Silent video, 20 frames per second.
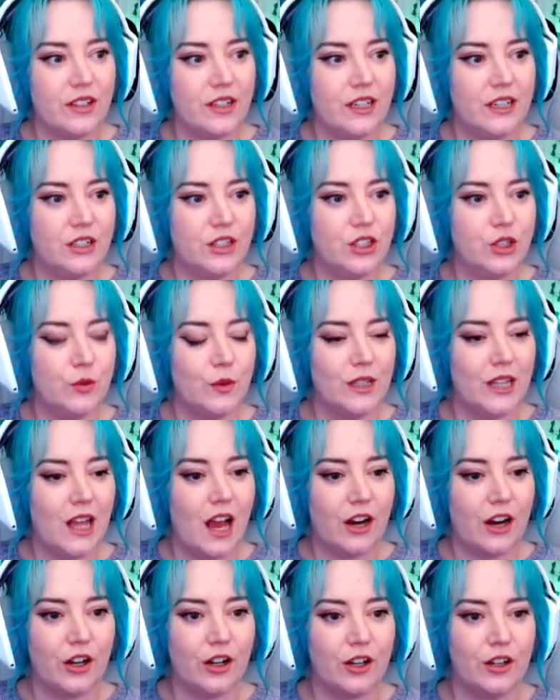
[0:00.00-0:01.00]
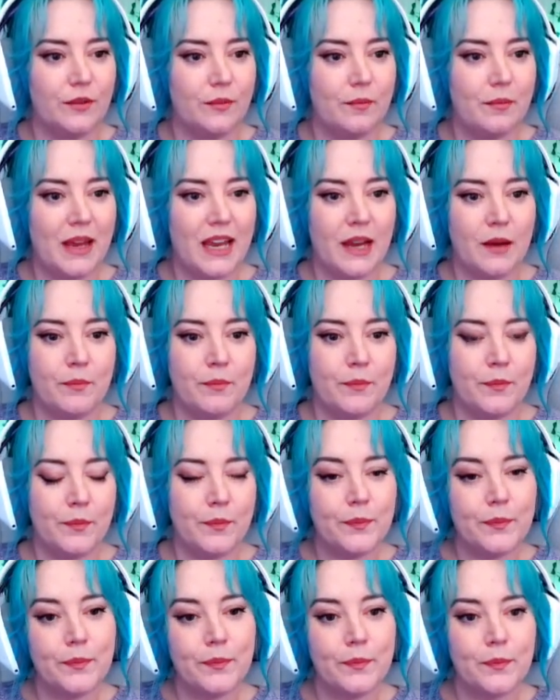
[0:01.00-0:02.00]
into a locker. Ma'am.
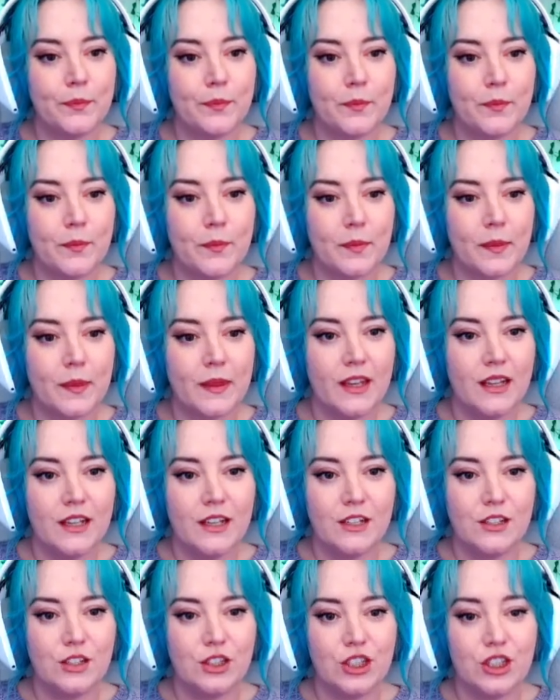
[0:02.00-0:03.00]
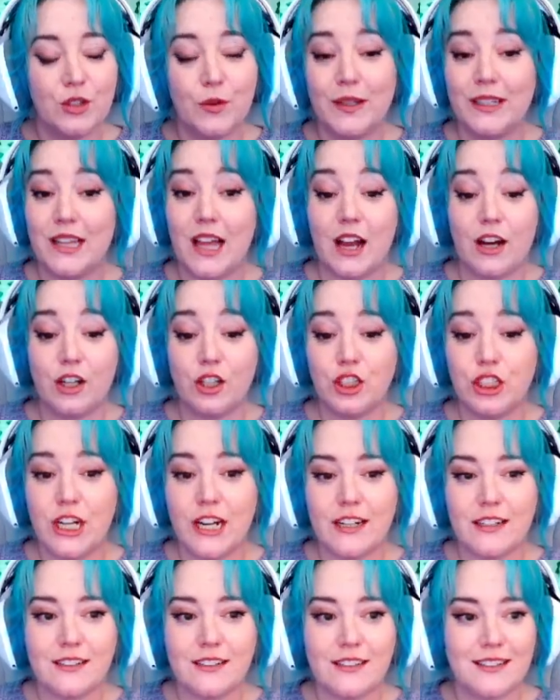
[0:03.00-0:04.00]
She's doing locker
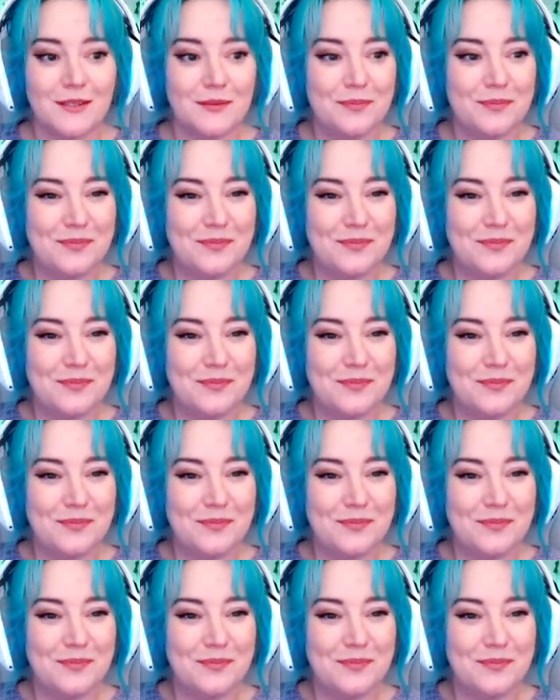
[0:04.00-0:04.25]
checks.